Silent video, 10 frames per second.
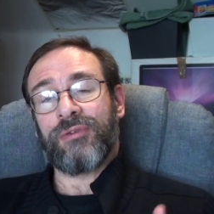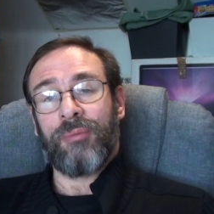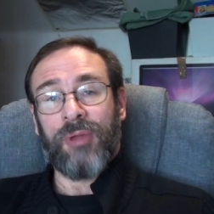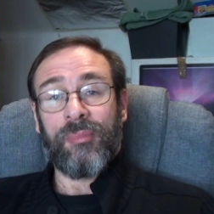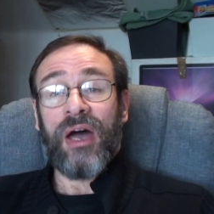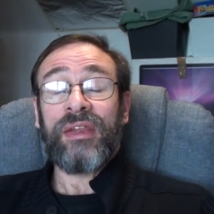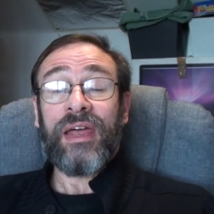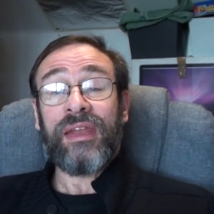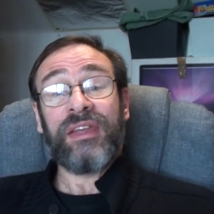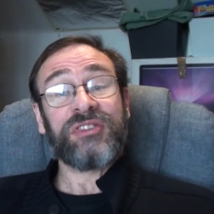from them and
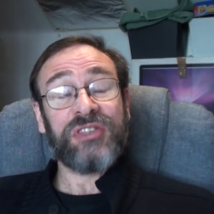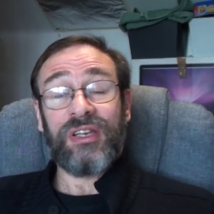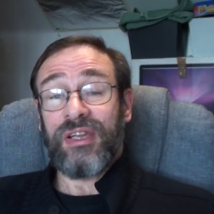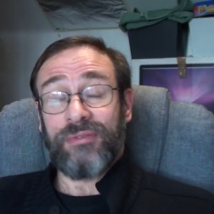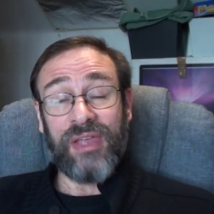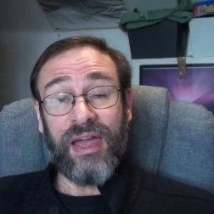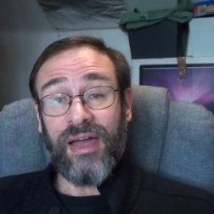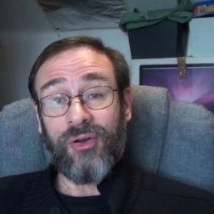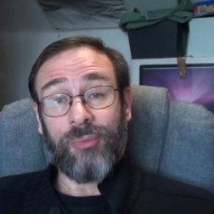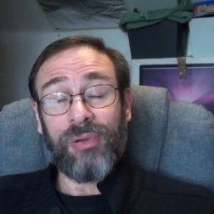then I instantly forget
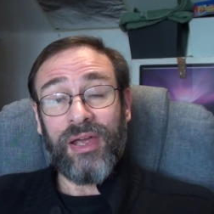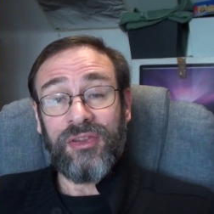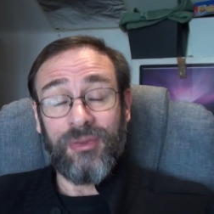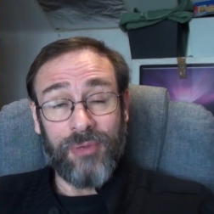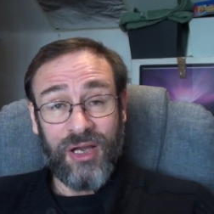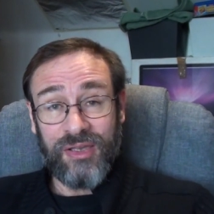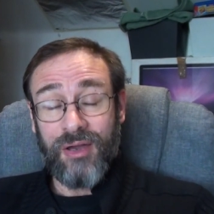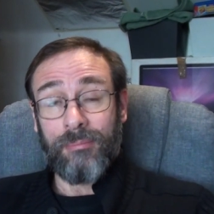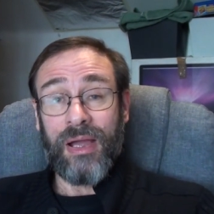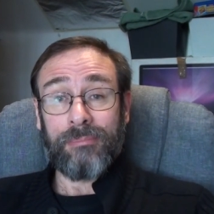how to play them. And I
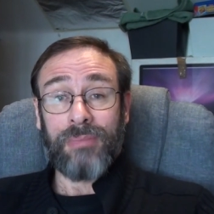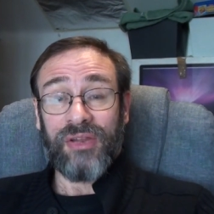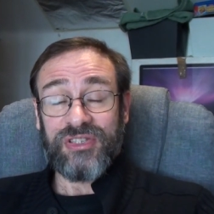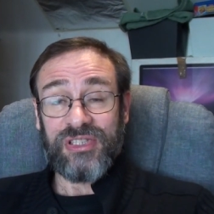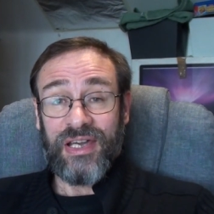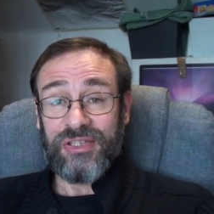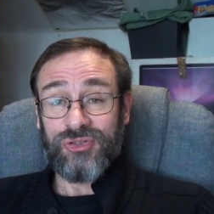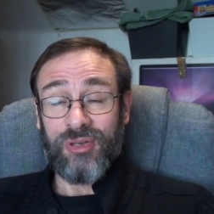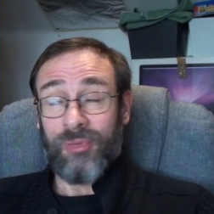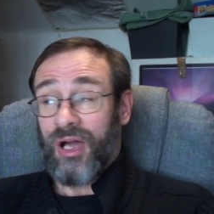come back months
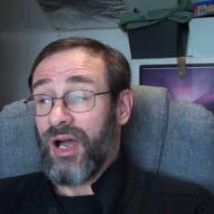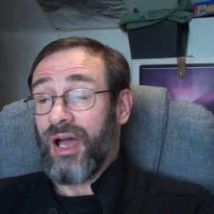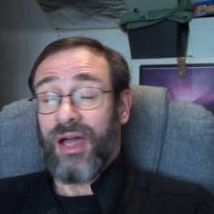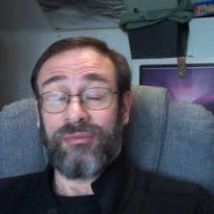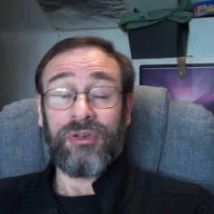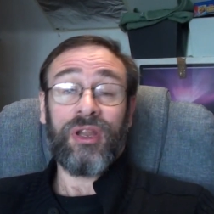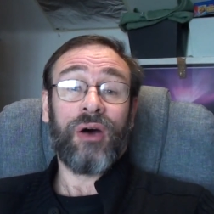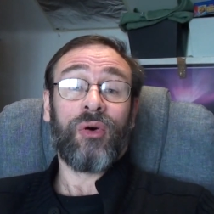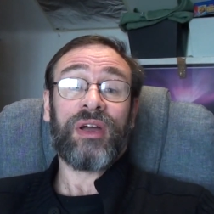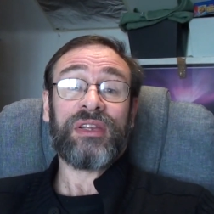later and I'm like, I have
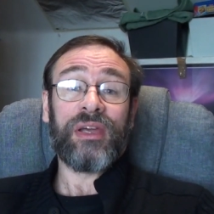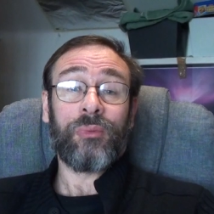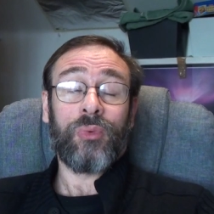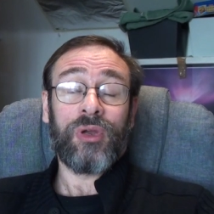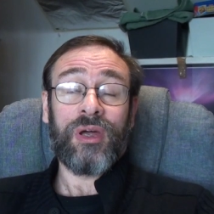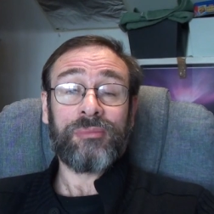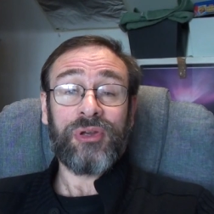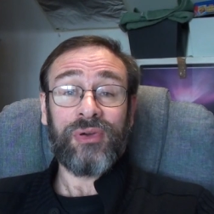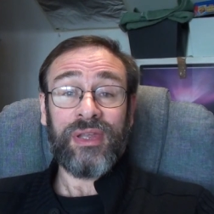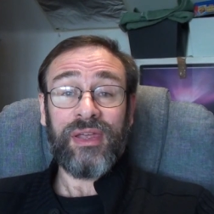no idea what I'm
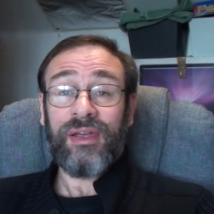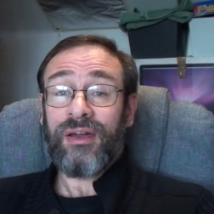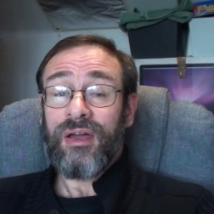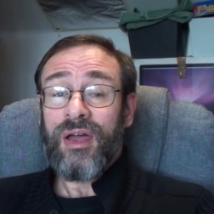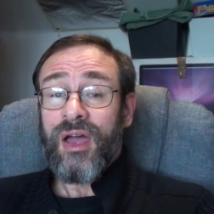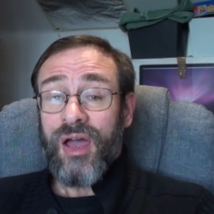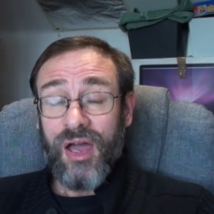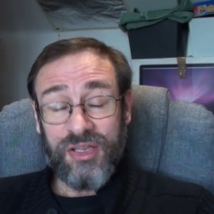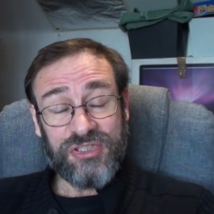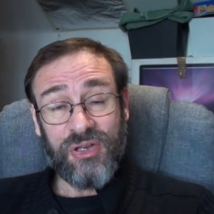doing here.
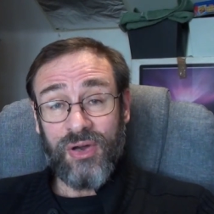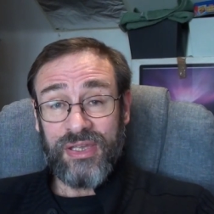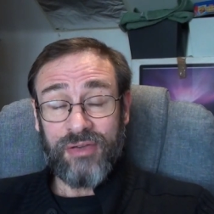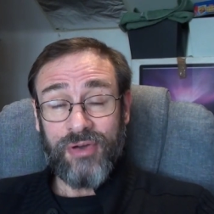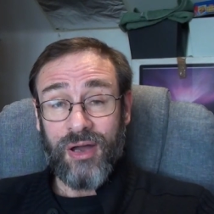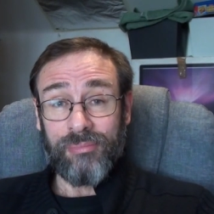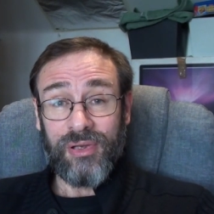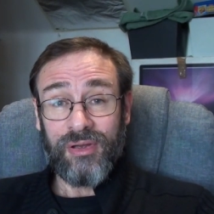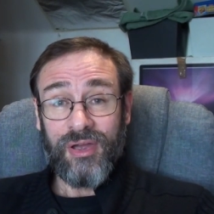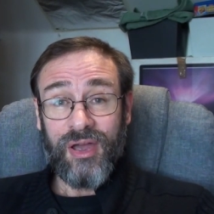And so I give up
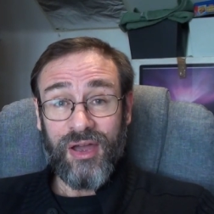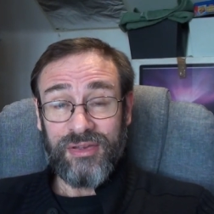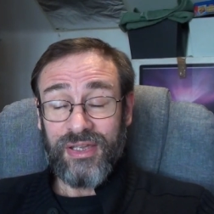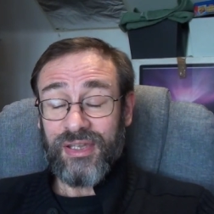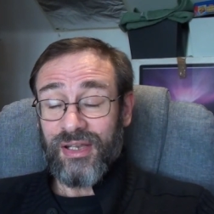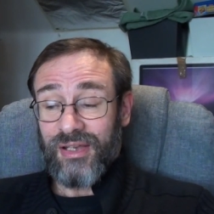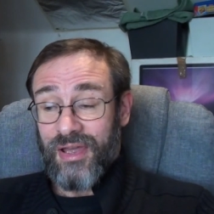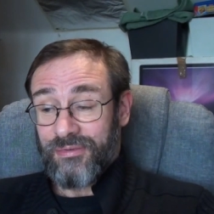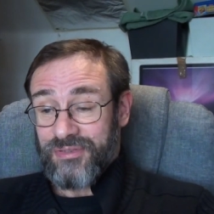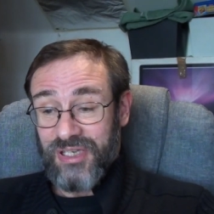and they get
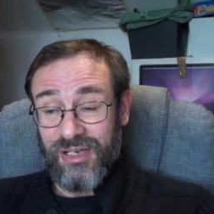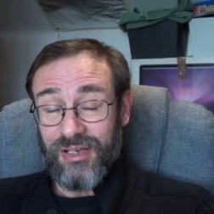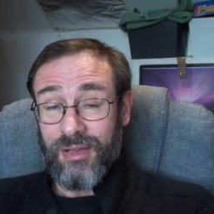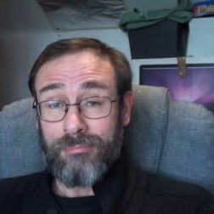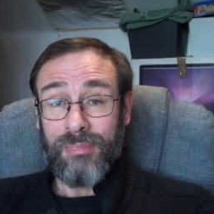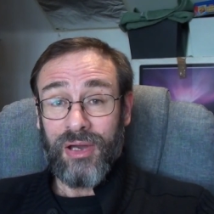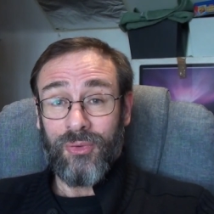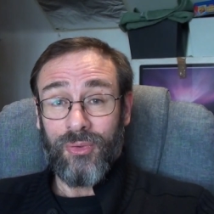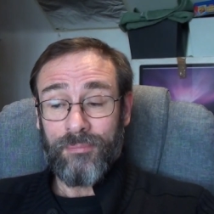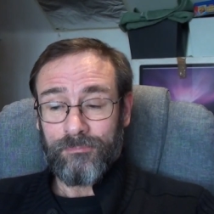left in
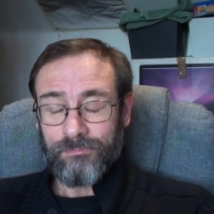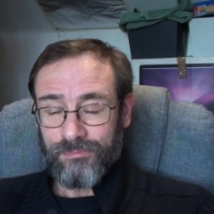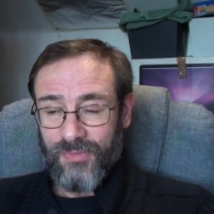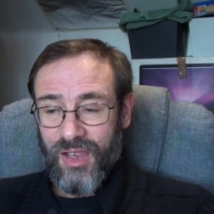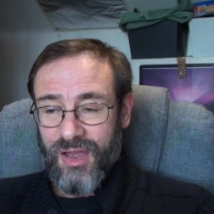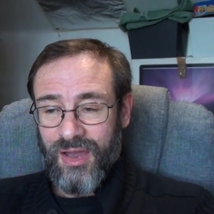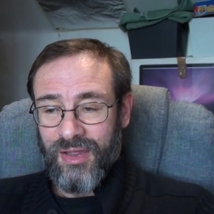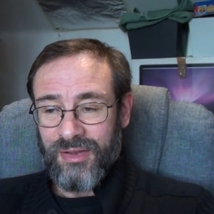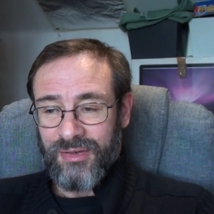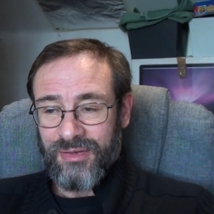limbo.
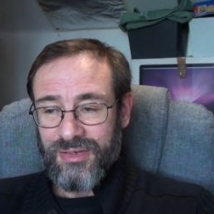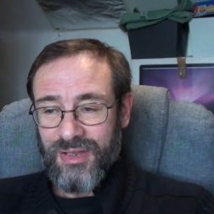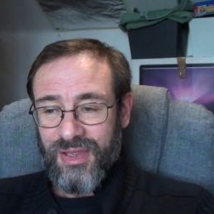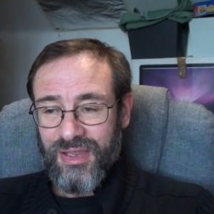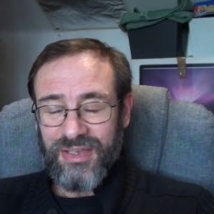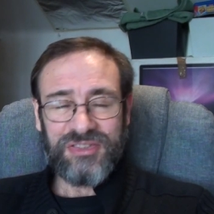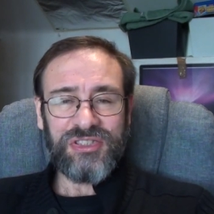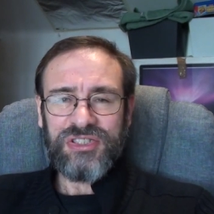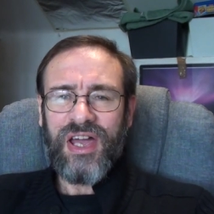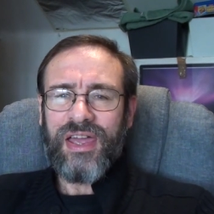And it's
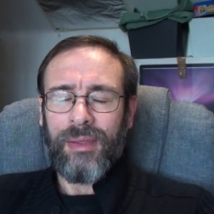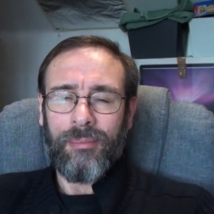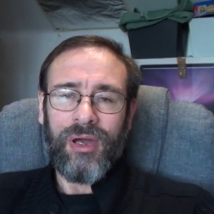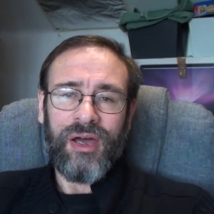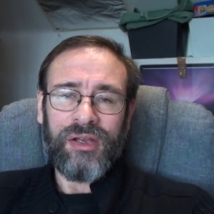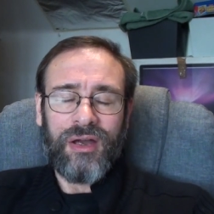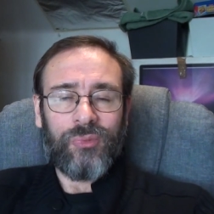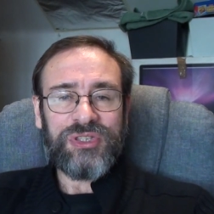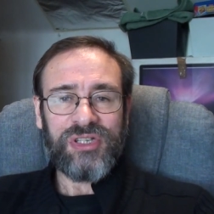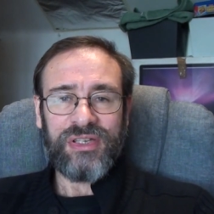a shame, and I
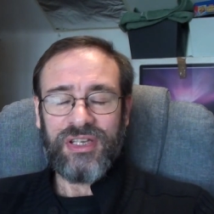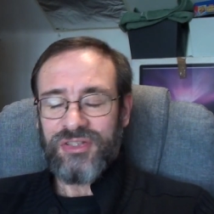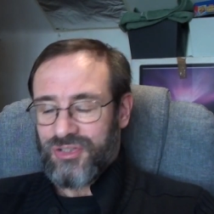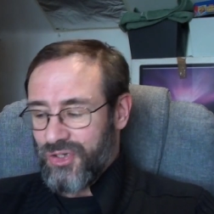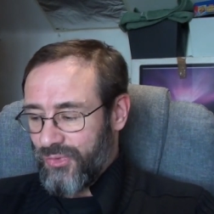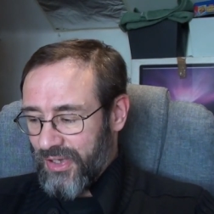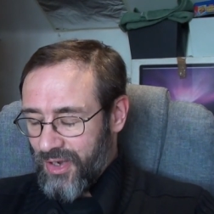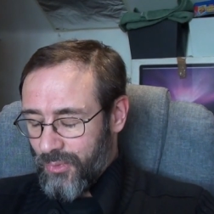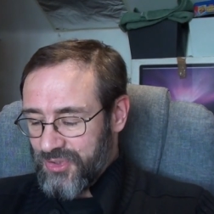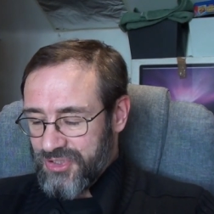wish I didn't do it.
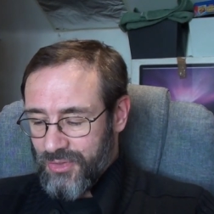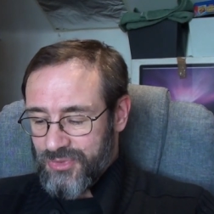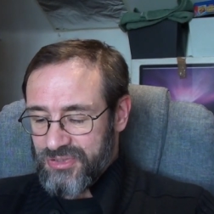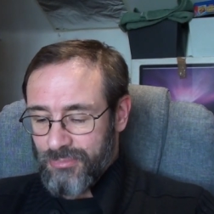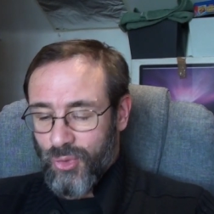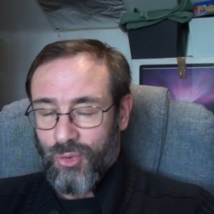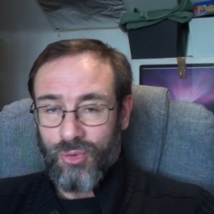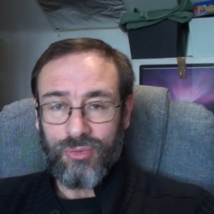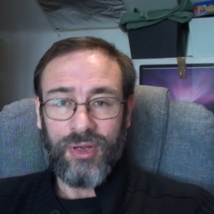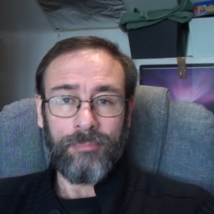I wish I was
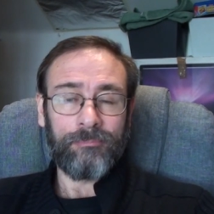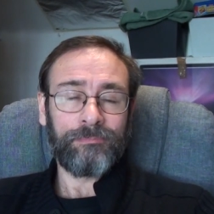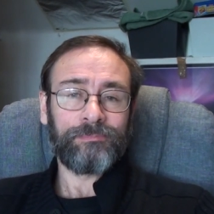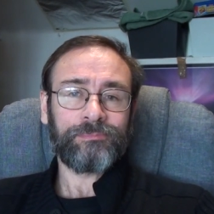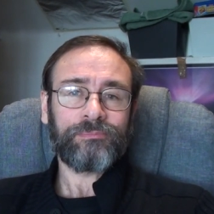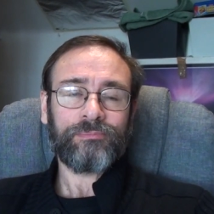more